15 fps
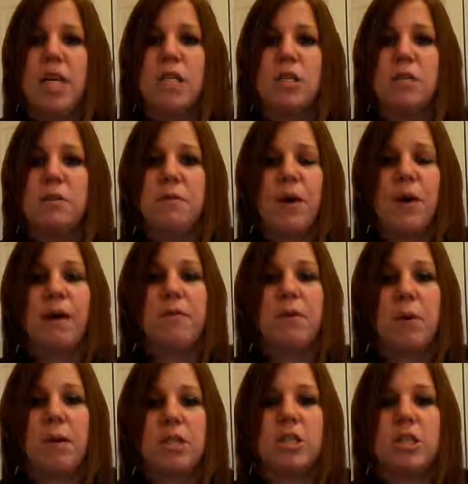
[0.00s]
So if you have
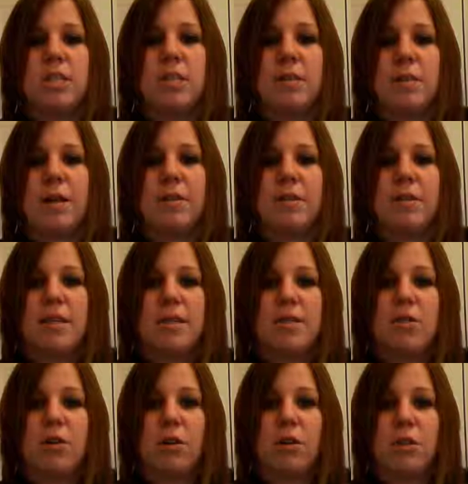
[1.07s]
questions about this
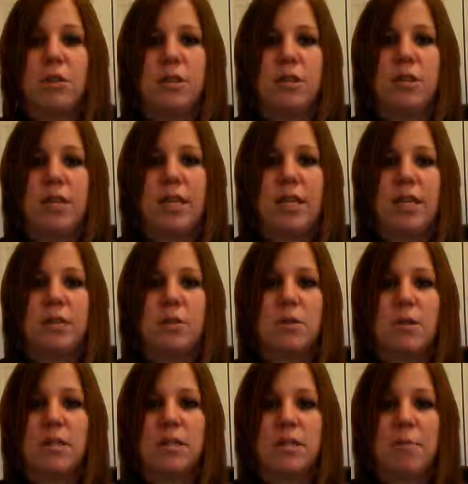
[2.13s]
or alternate things or
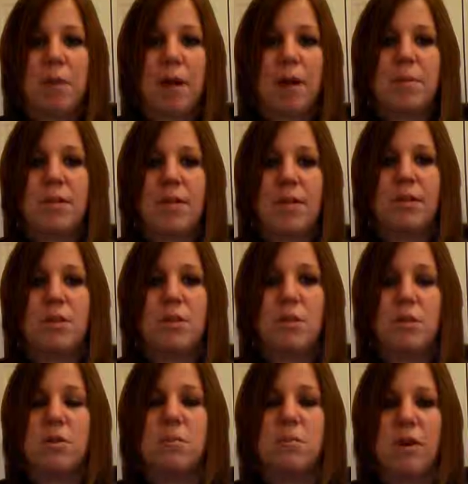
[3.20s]
things that might be sentenced to
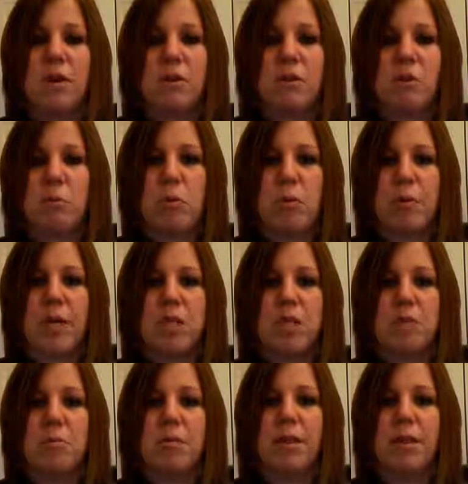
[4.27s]
you as part of your probation,